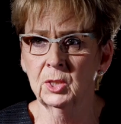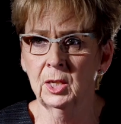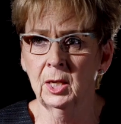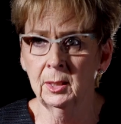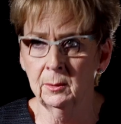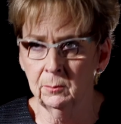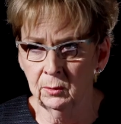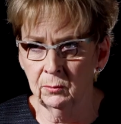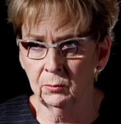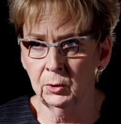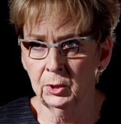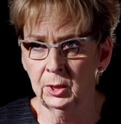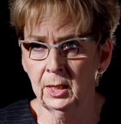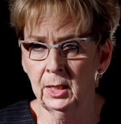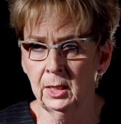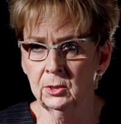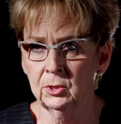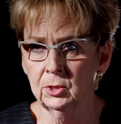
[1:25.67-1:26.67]
time before you
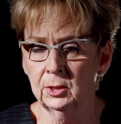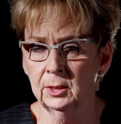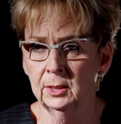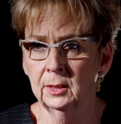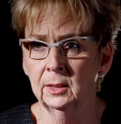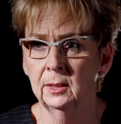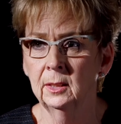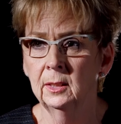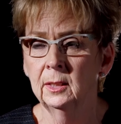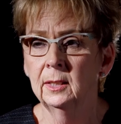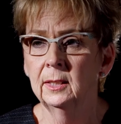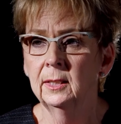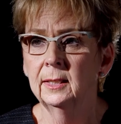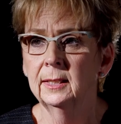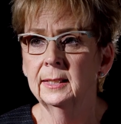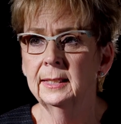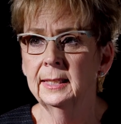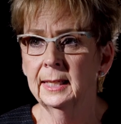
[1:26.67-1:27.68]
actually
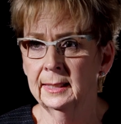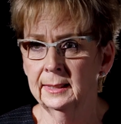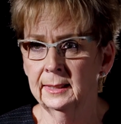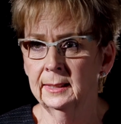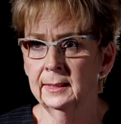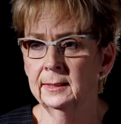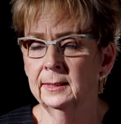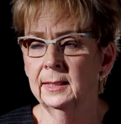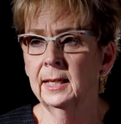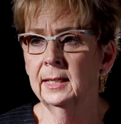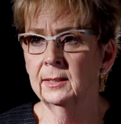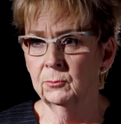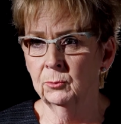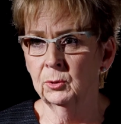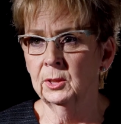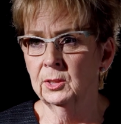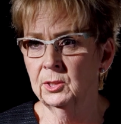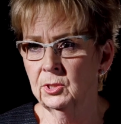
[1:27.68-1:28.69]
get in and
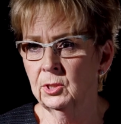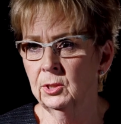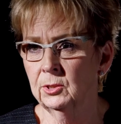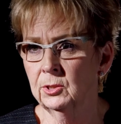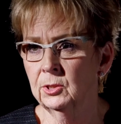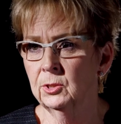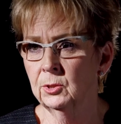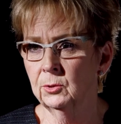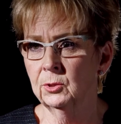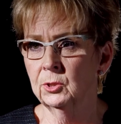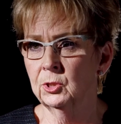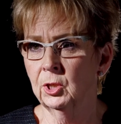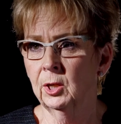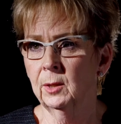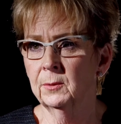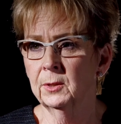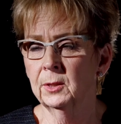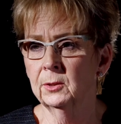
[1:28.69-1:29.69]
really start to do the
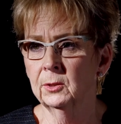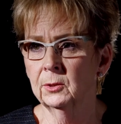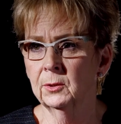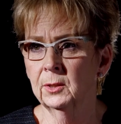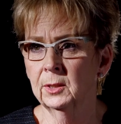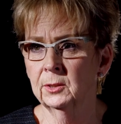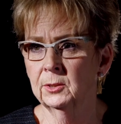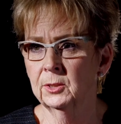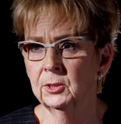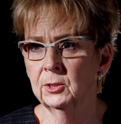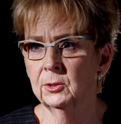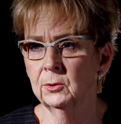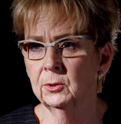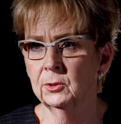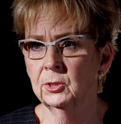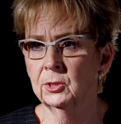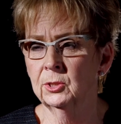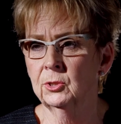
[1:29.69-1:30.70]
job that you're there to do.
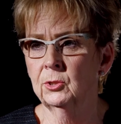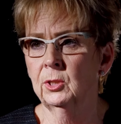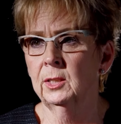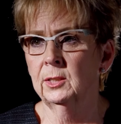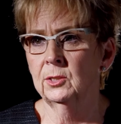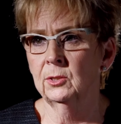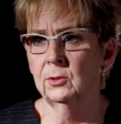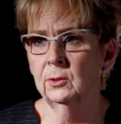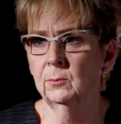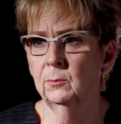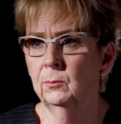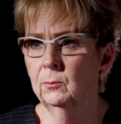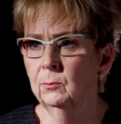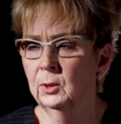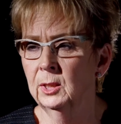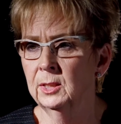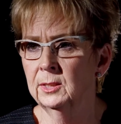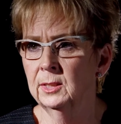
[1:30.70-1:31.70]
You just try to sort of
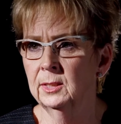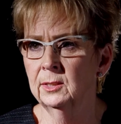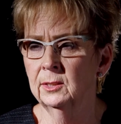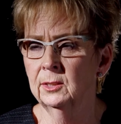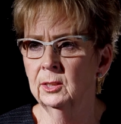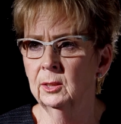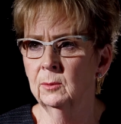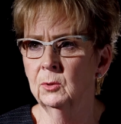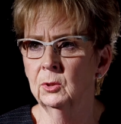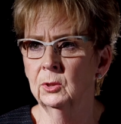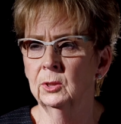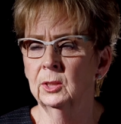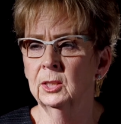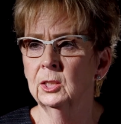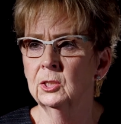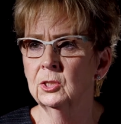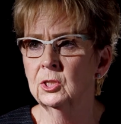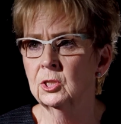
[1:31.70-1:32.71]
blend into the
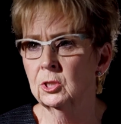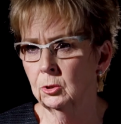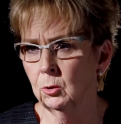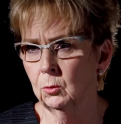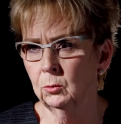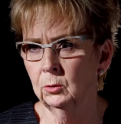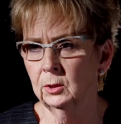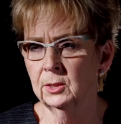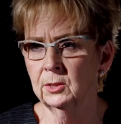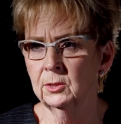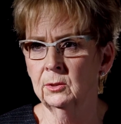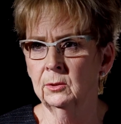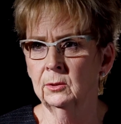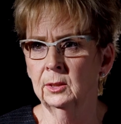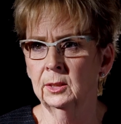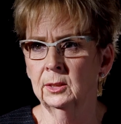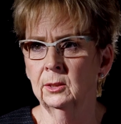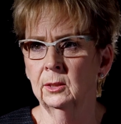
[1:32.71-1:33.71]
community slowly,
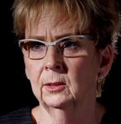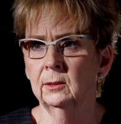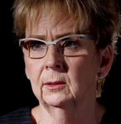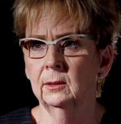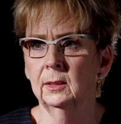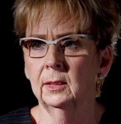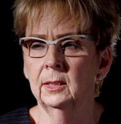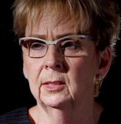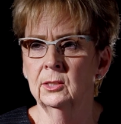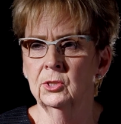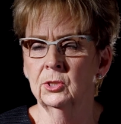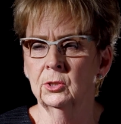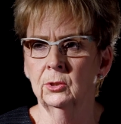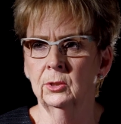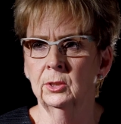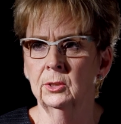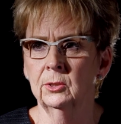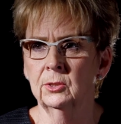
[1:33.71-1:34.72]
certainly not
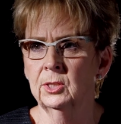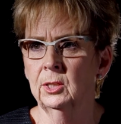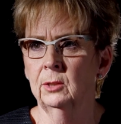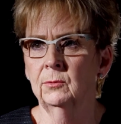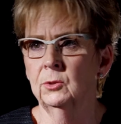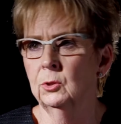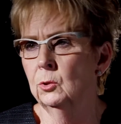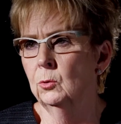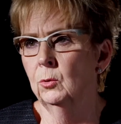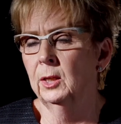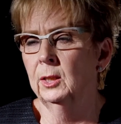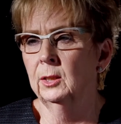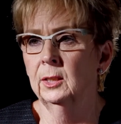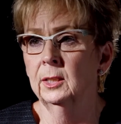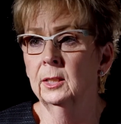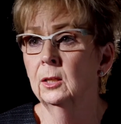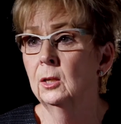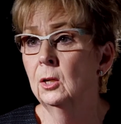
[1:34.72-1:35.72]
inserting yourself too
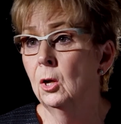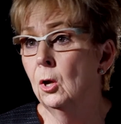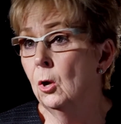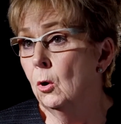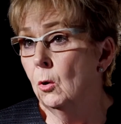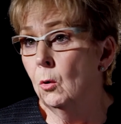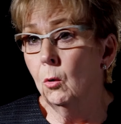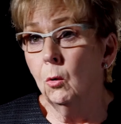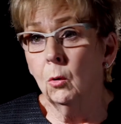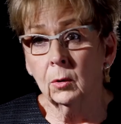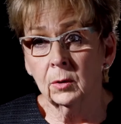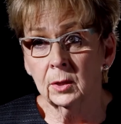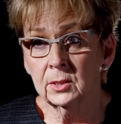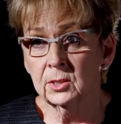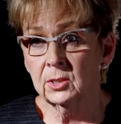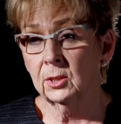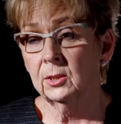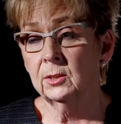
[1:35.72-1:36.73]
quickly, or they
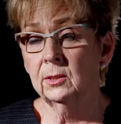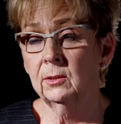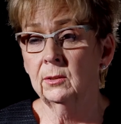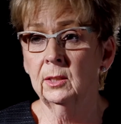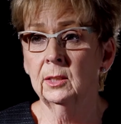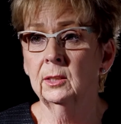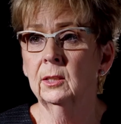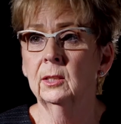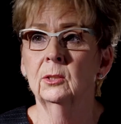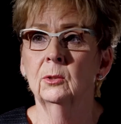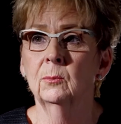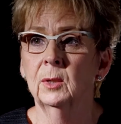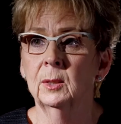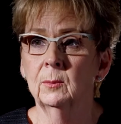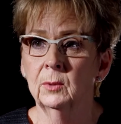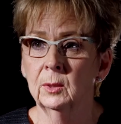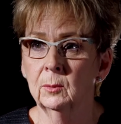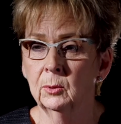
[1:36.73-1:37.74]
start to think that you
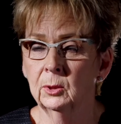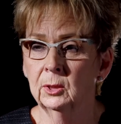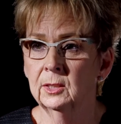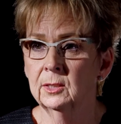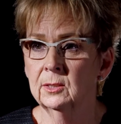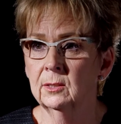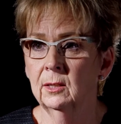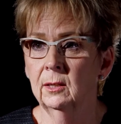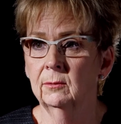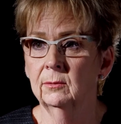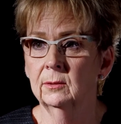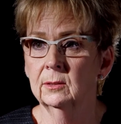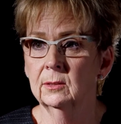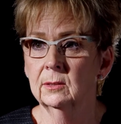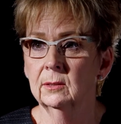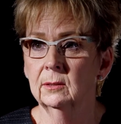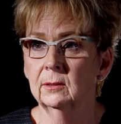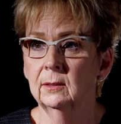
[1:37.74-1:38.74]
might be a police
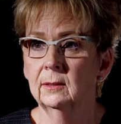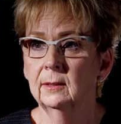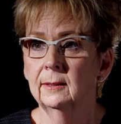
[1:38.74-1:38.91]
officer.